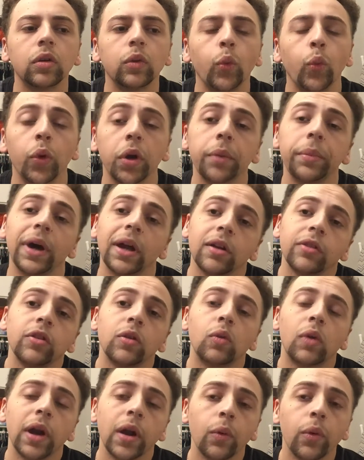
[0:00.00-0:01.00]
went about it the
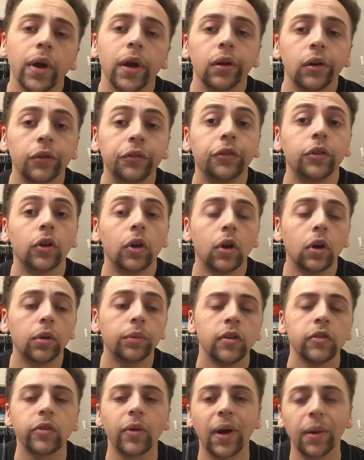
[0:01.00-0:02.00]
right way overall.
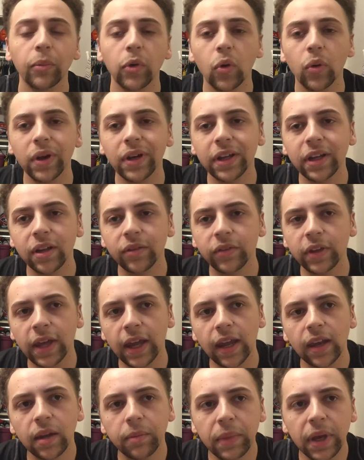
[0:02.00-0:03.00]
So I'm going to give
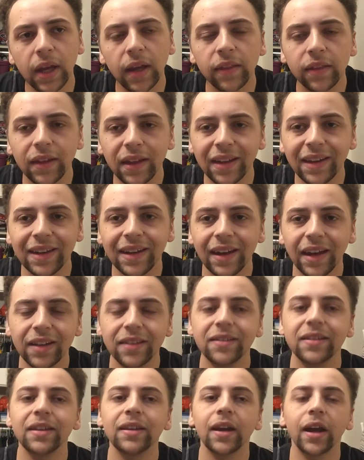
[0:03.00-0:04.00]
Candyman, the
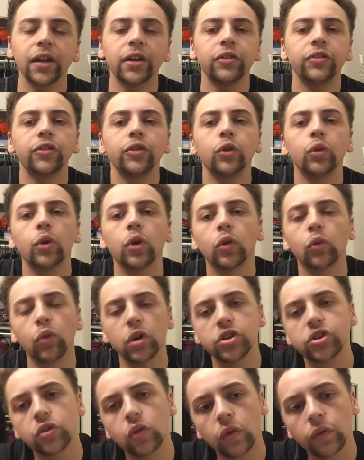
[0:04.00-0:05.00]
1992
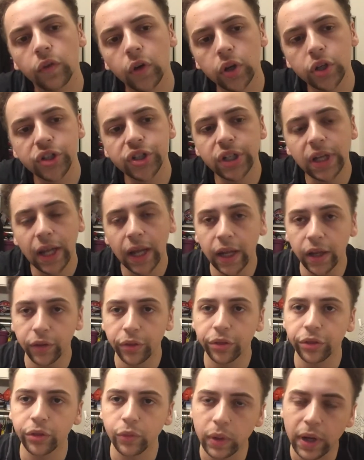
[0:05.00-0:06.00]
original version, a
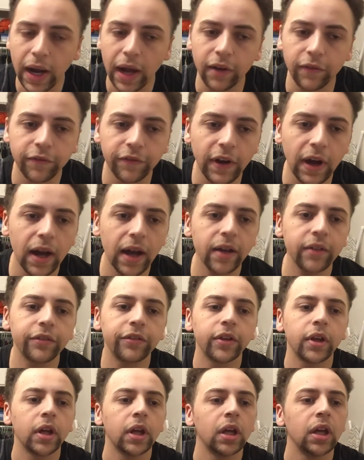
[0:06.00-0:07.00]
3 out of 5.
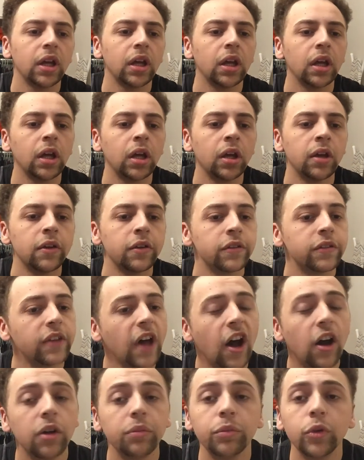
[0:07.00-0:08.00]

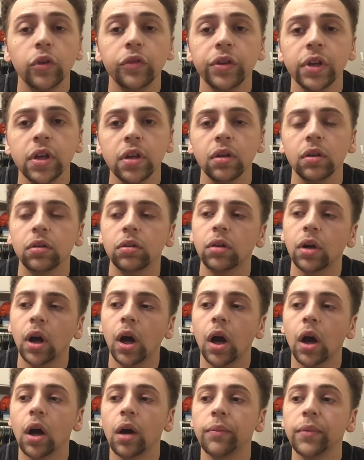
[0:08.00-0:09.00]
Solid movie.
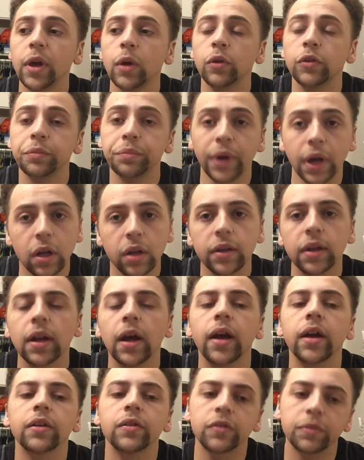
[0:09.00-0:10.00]
It was better than
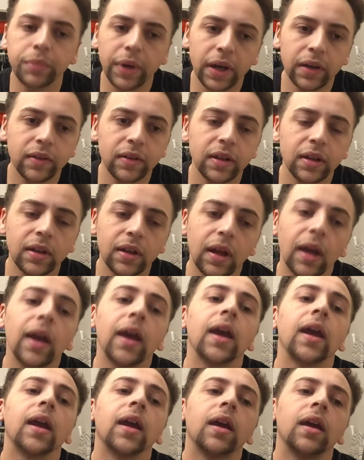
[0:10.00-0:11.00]
I expected,
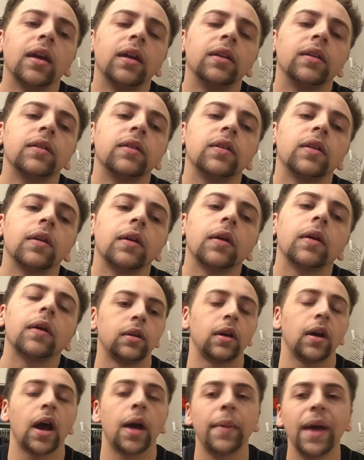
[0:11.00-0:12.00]
and
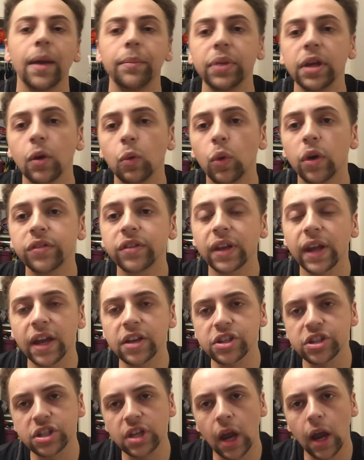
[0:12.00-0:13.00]
I'm happy it wasn't
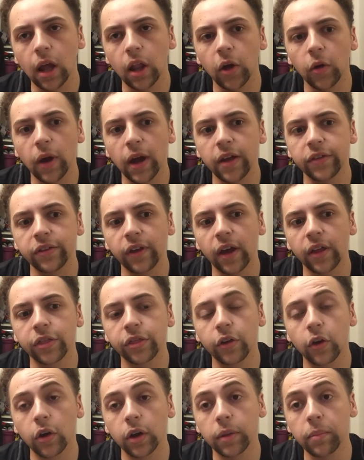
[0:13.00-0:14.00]
as shallow as I
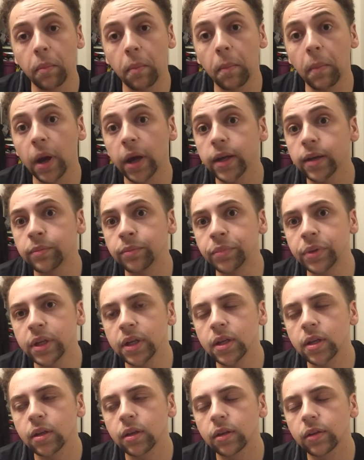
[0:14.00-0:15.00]
thought it might
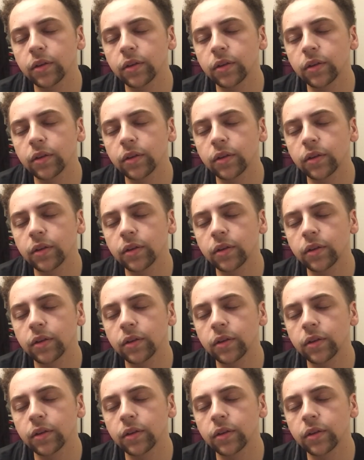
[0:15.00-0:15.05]
be.